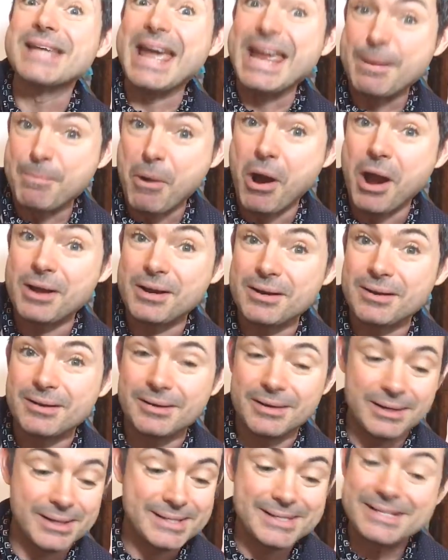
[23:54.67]
A minor,
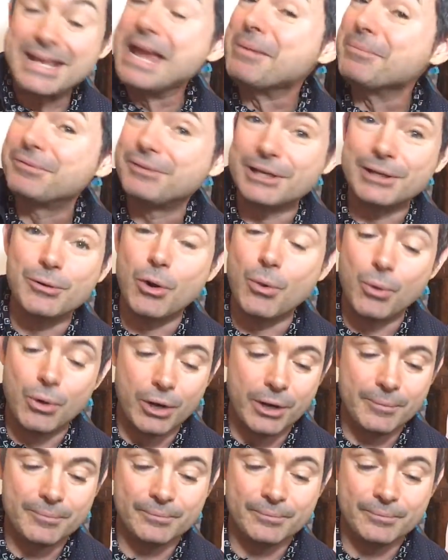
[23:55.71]
and the same thing will work.